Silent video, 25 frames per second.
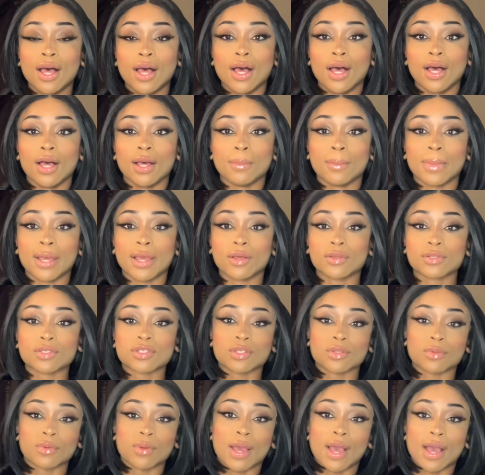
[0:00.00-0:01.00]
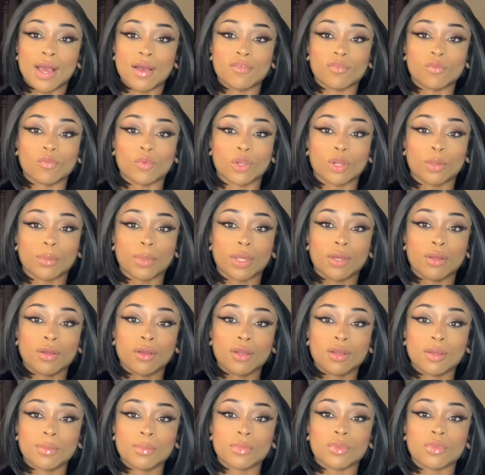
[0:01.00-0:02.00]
Um, I also have one on my arm.